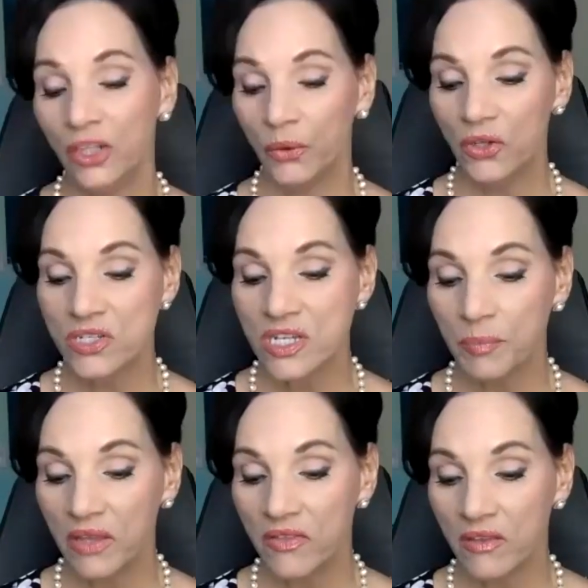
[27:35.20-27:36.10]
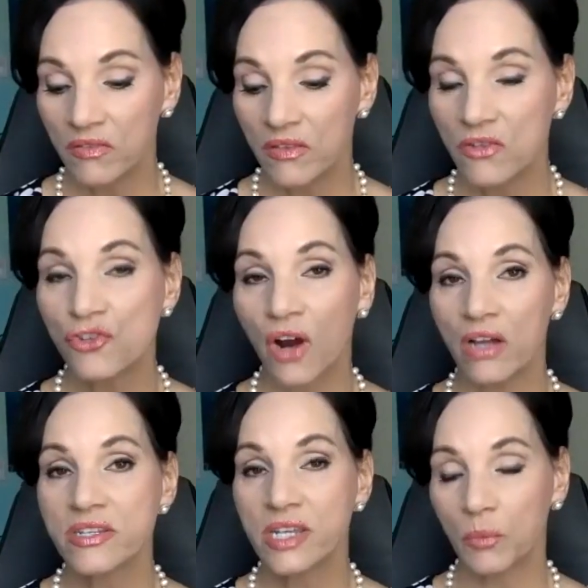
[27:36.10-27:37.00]
know, it used to be the, the
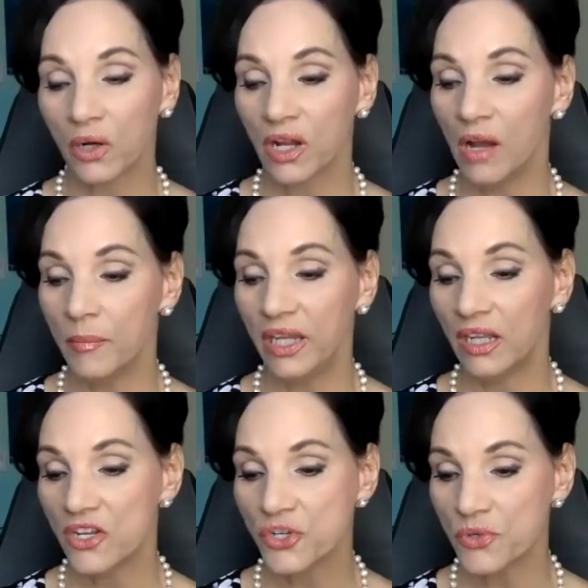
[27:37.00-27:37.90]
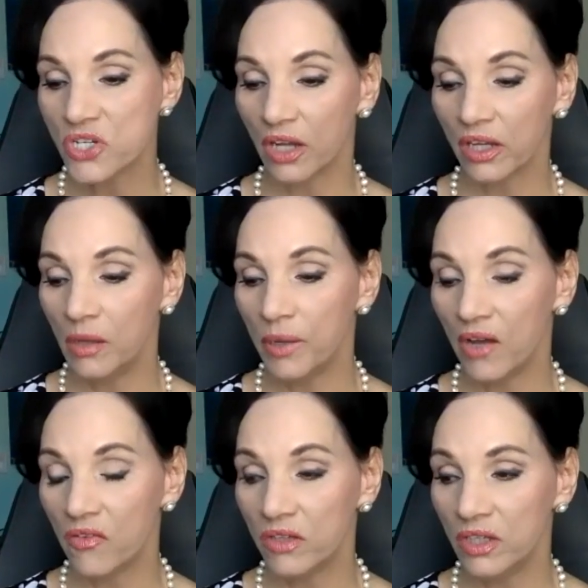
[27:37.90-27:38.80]
drugs that were coming in, as you were talking
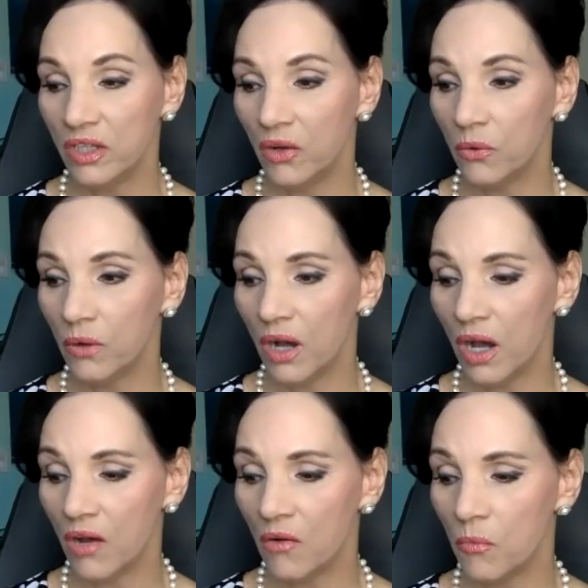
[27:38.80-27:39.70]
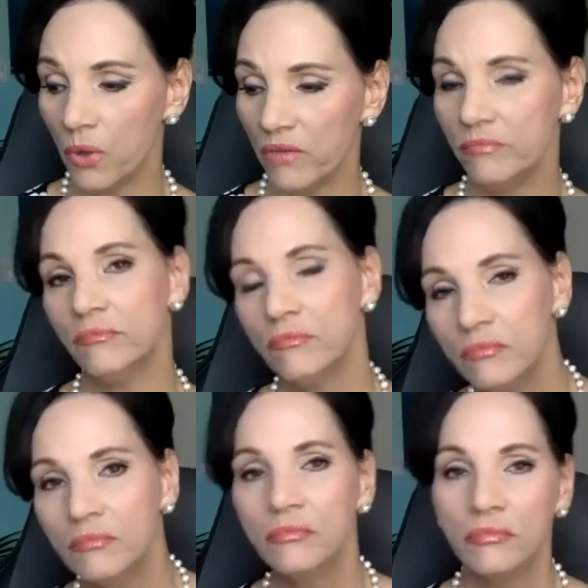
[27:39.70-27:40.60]
about, you know, uh, would,
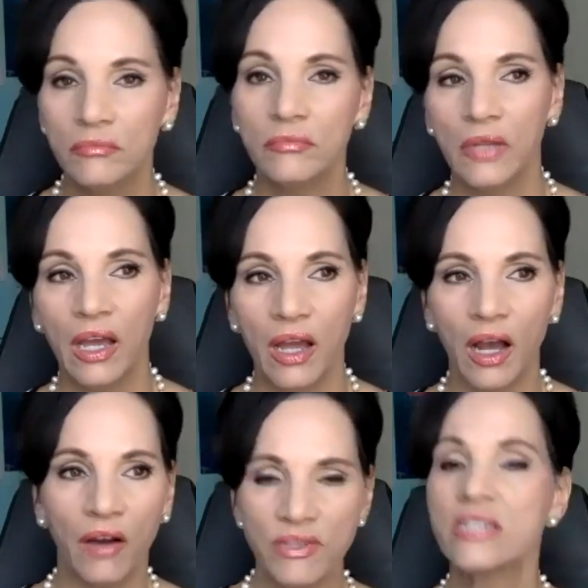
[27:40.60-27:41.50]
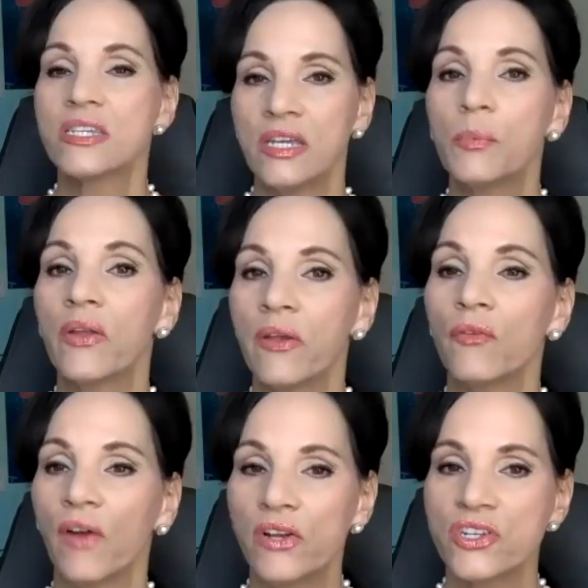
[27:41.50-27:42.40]
obviously they're
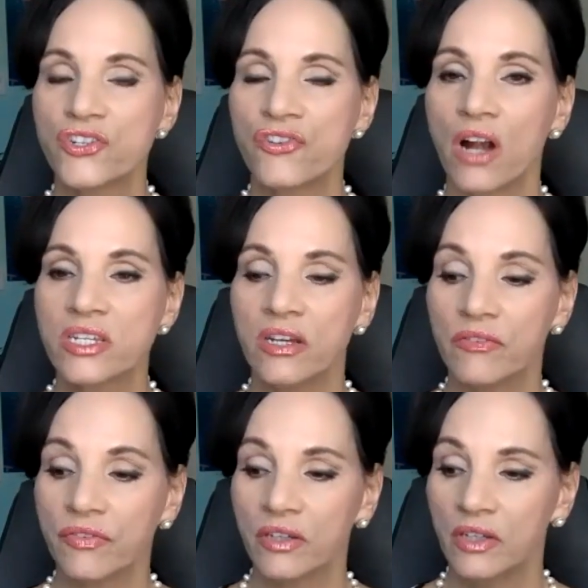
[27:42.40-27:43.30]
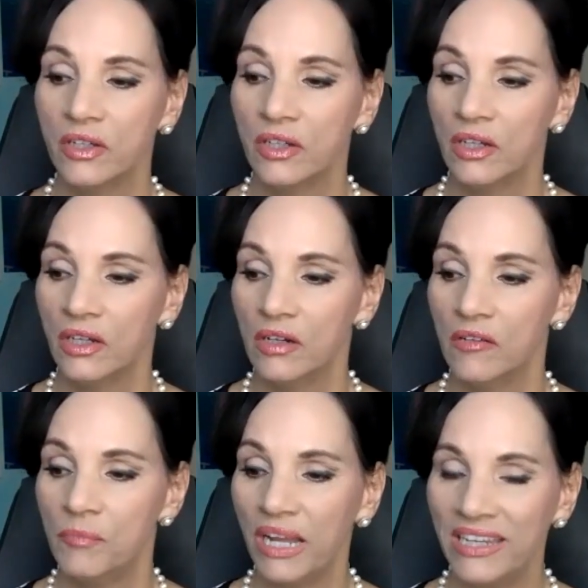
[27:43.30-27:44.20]
very destructive,
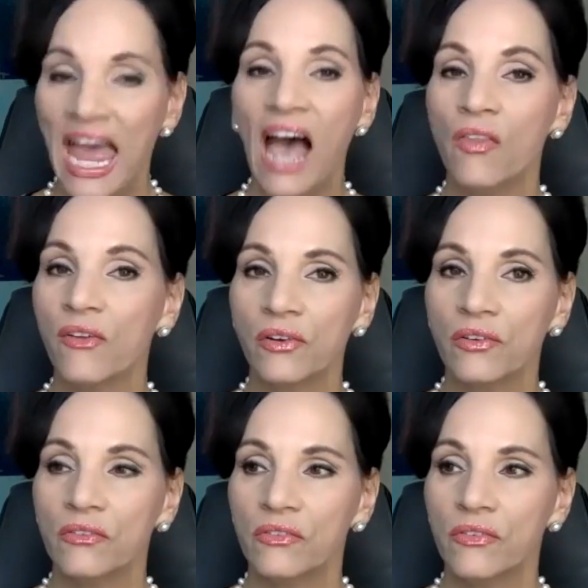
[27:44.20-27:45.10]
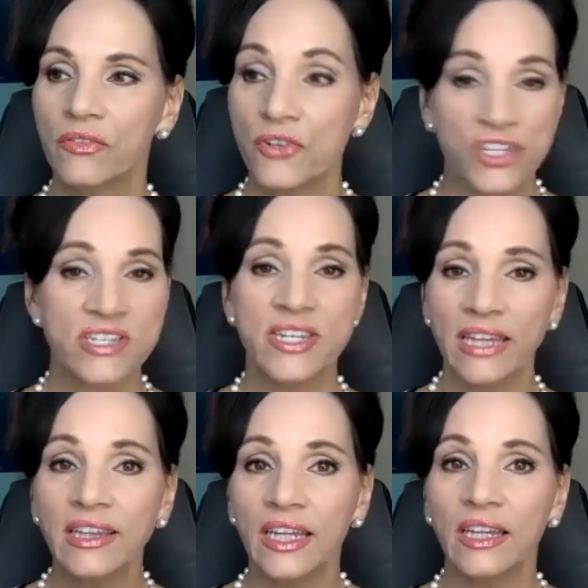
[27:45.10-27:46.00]
but now they're, they're just
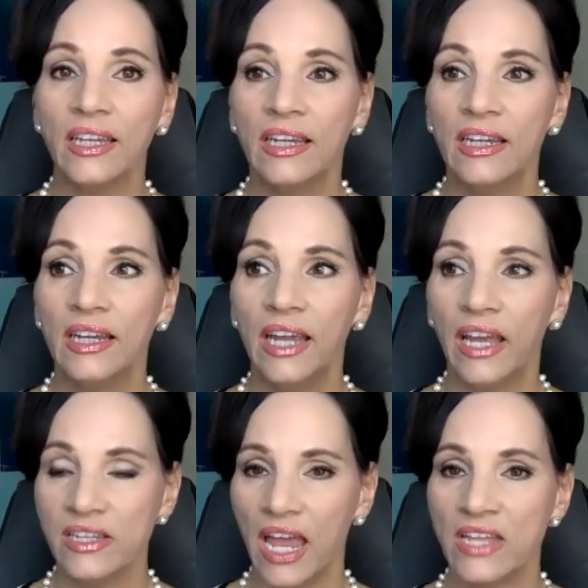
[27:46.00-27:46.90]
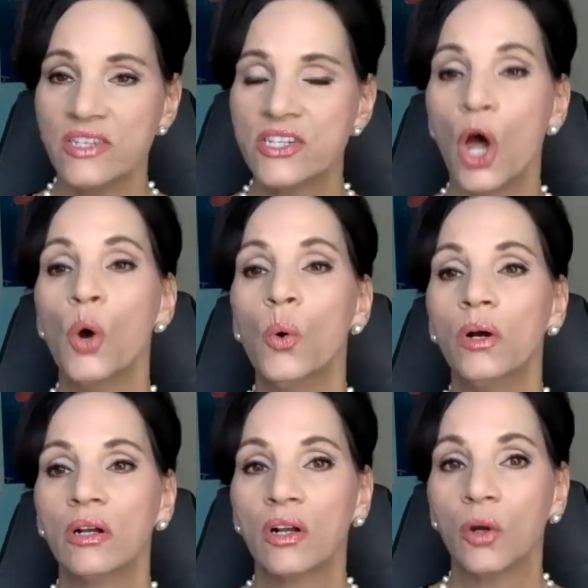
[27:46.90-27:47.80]
deadly, and, and
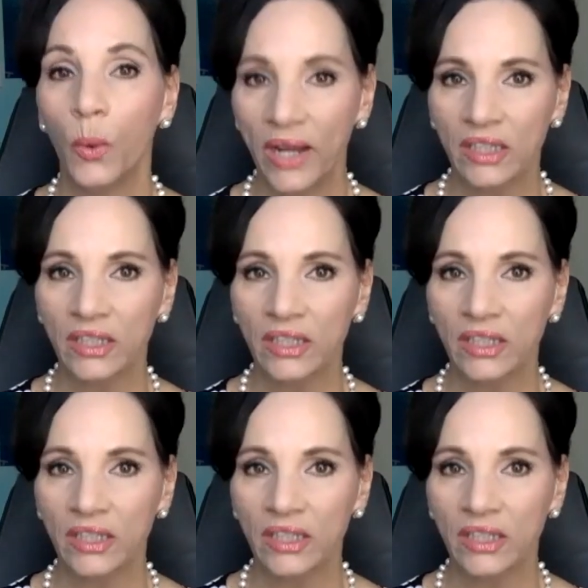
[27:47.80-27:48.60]
so quickly